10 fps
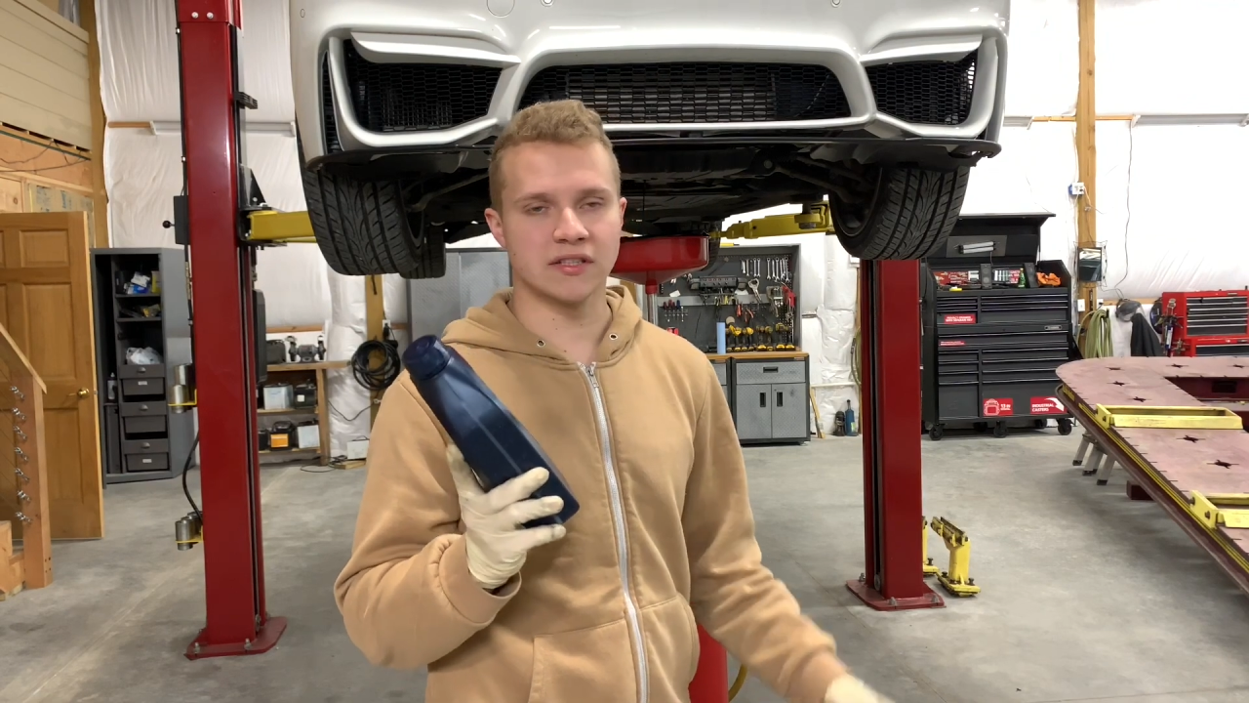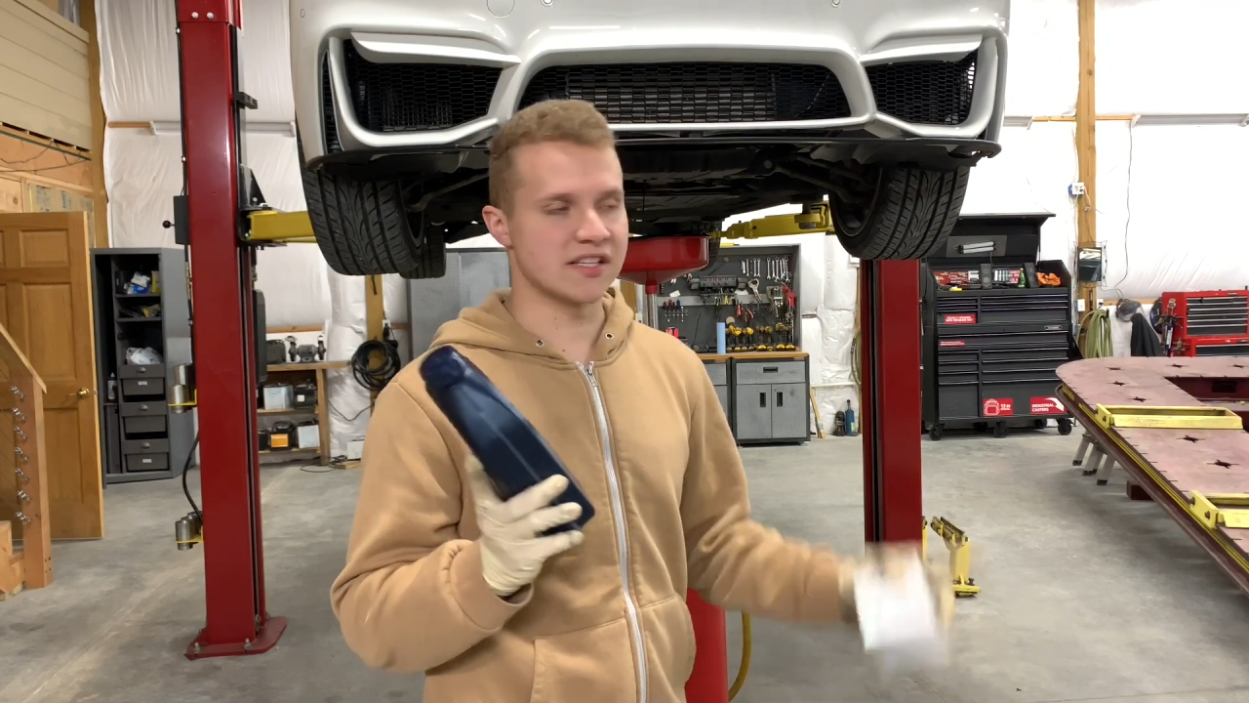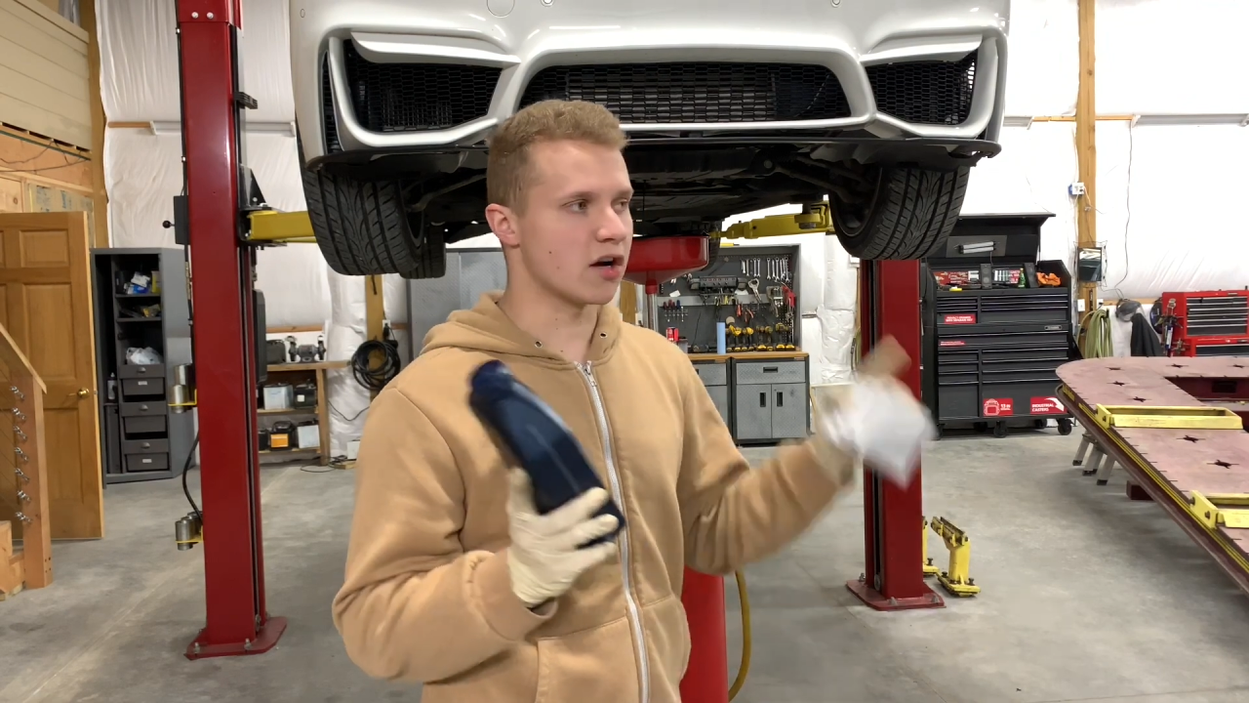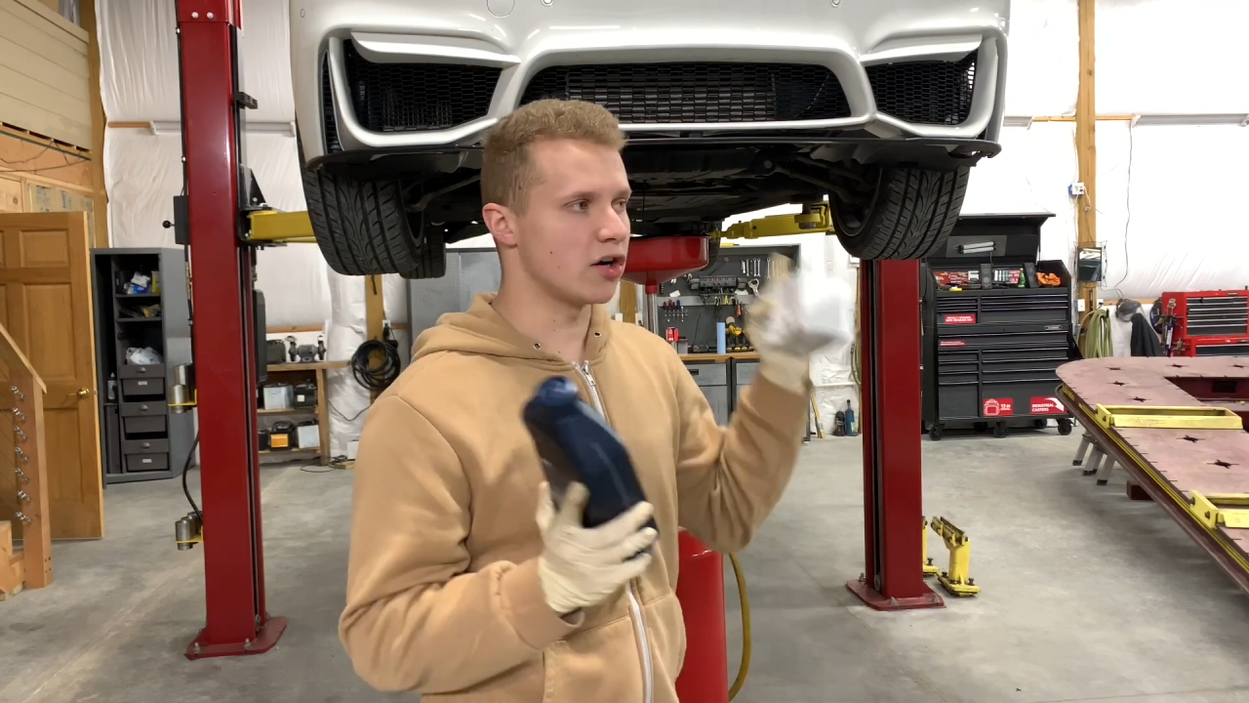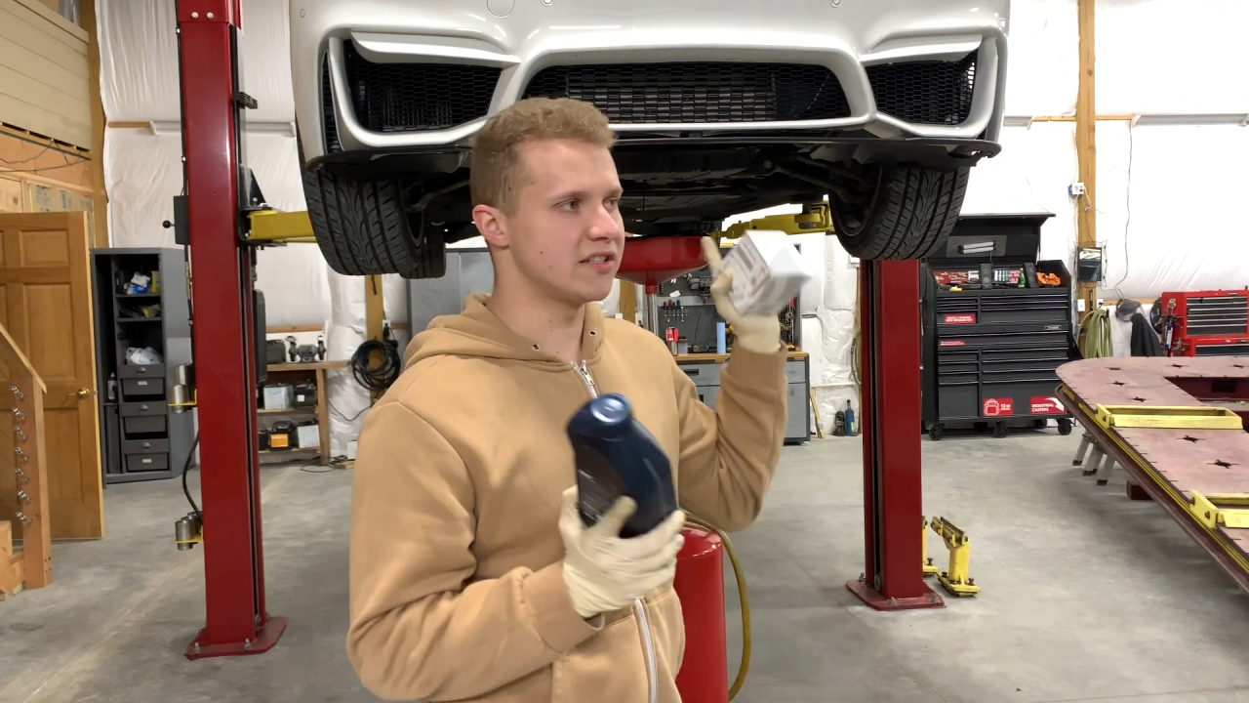
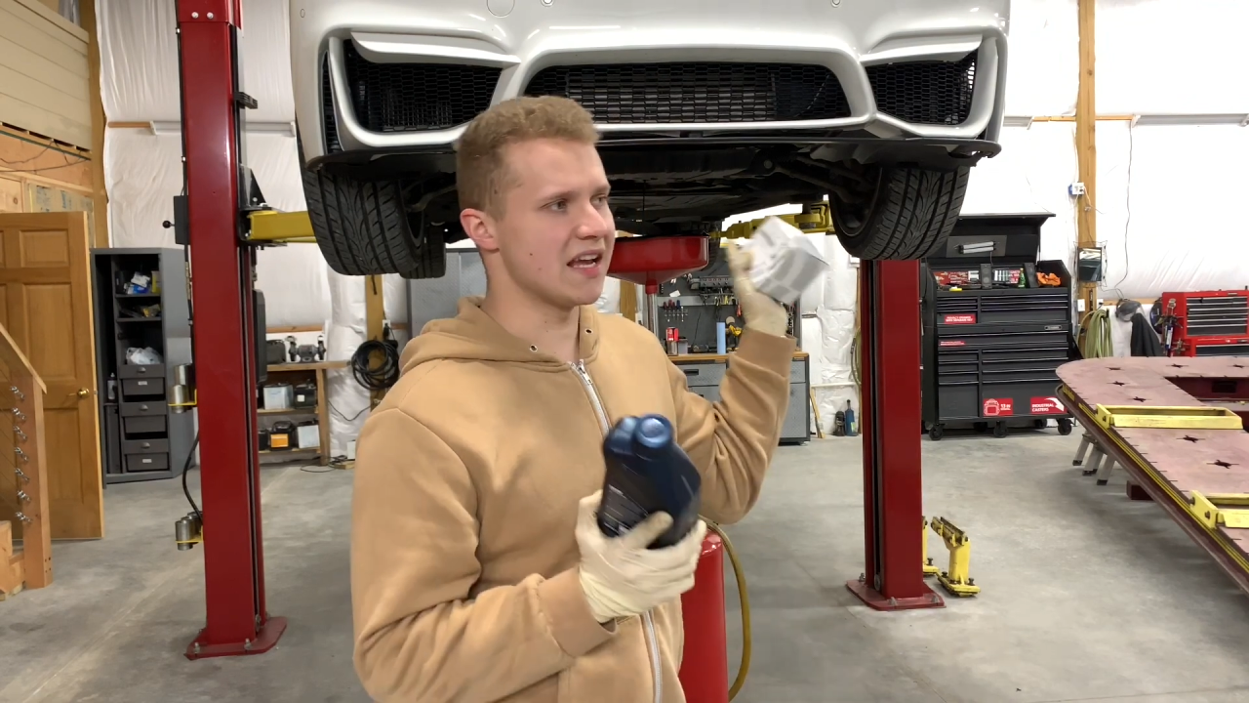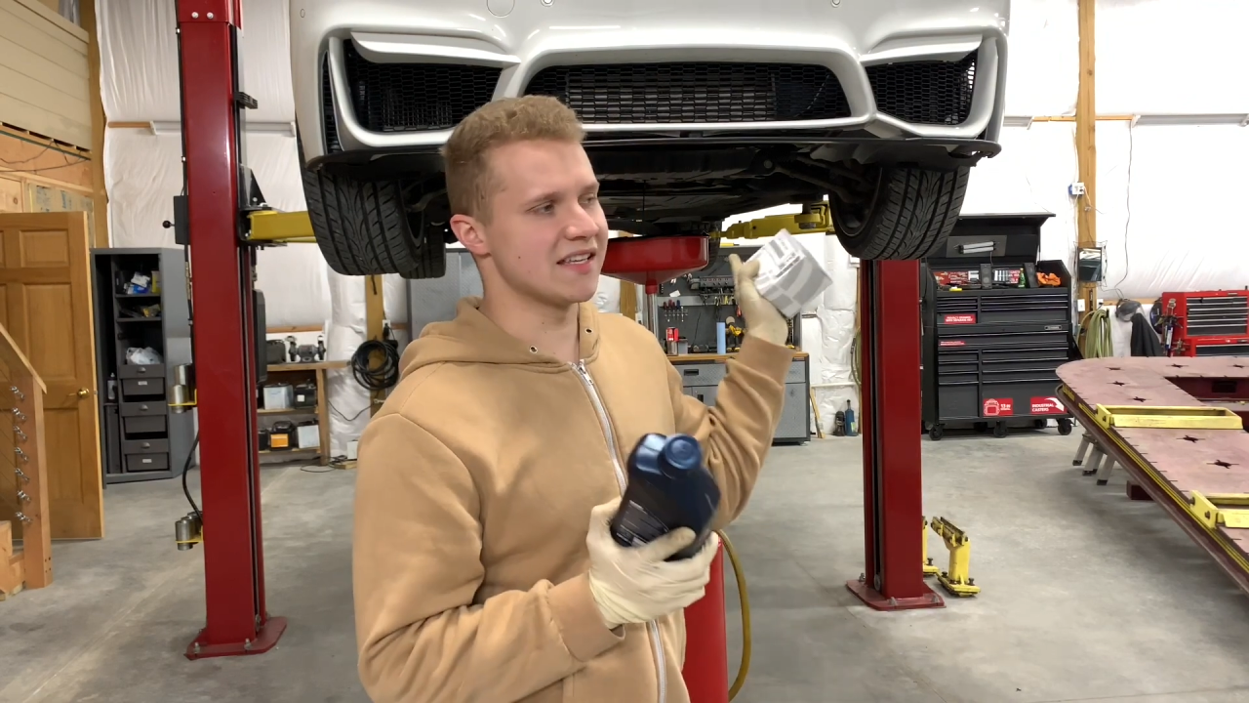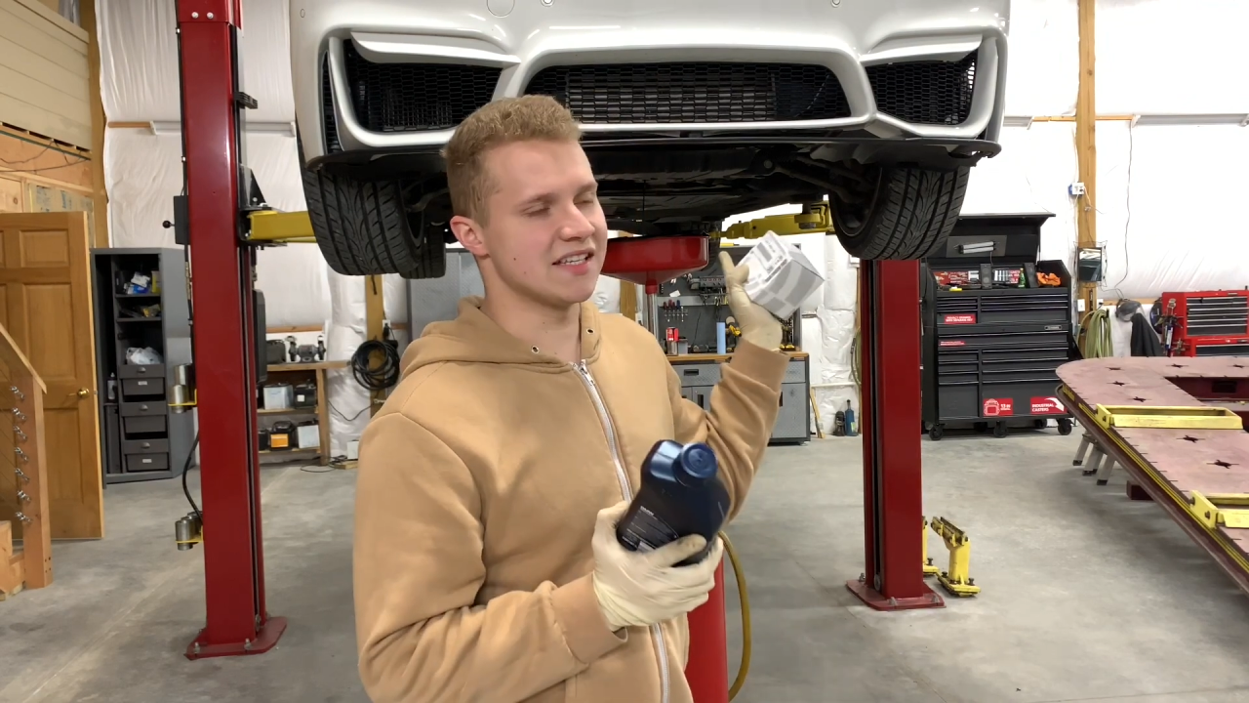This car takes